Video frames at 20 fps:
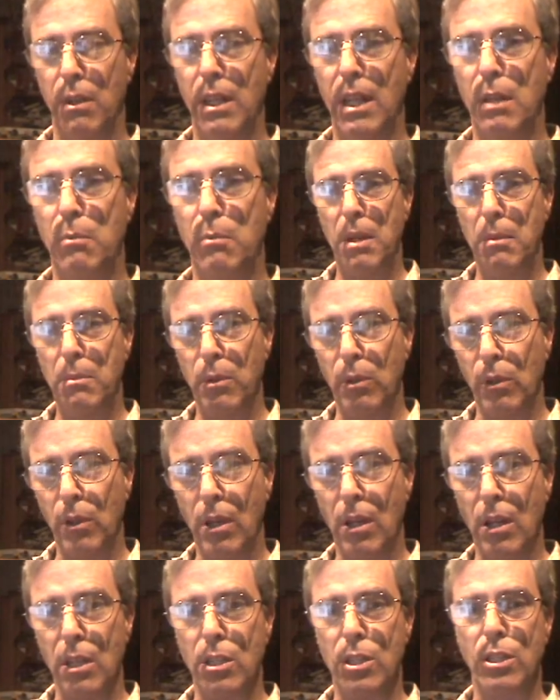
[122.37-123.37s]
We people who are
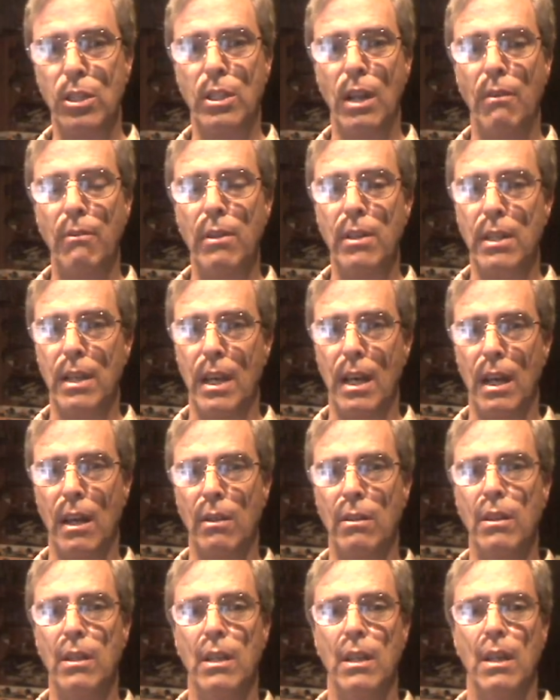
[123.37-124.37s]
going to shove it
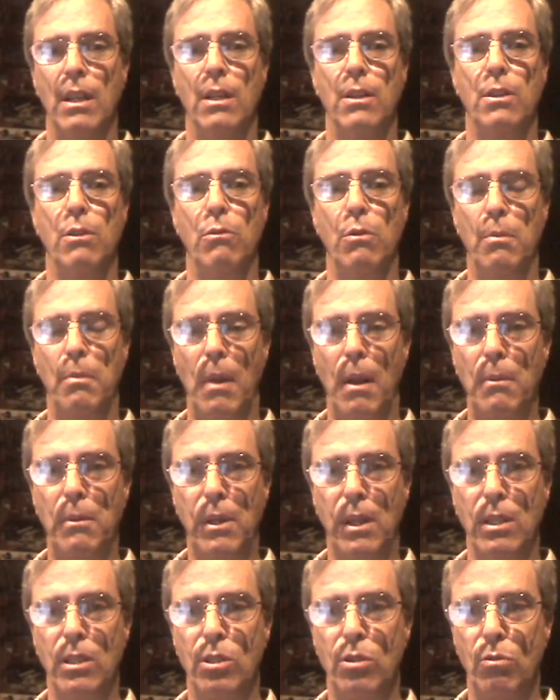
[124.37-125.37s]
down the
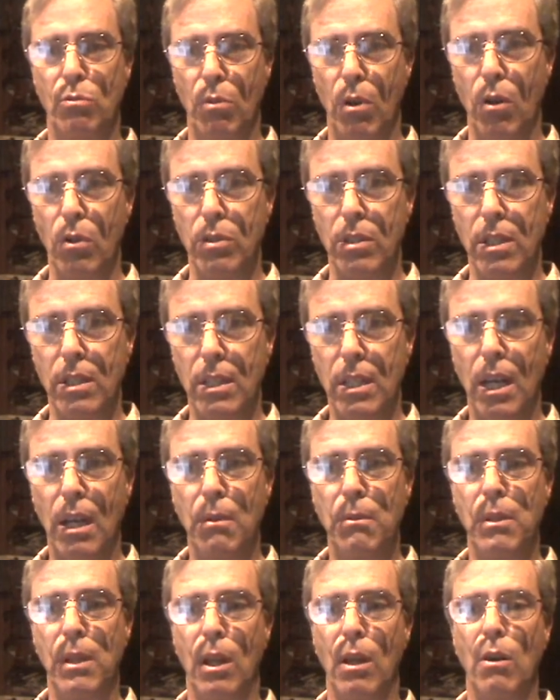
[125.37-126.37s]
Republicans' throats and
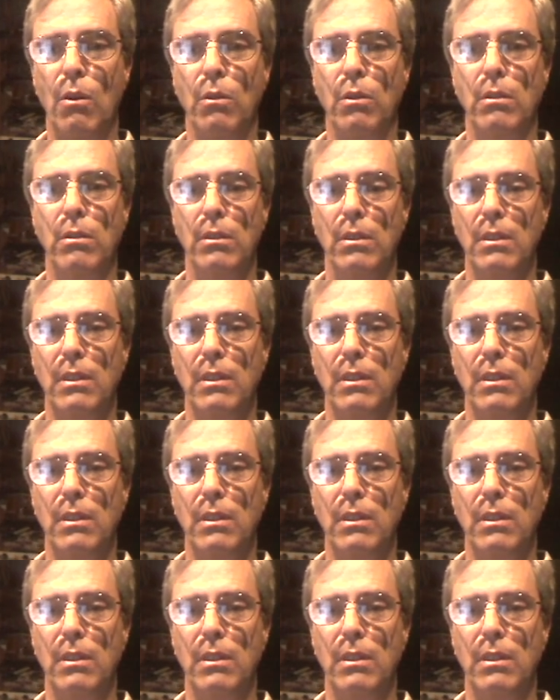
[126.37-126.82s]
tell them to go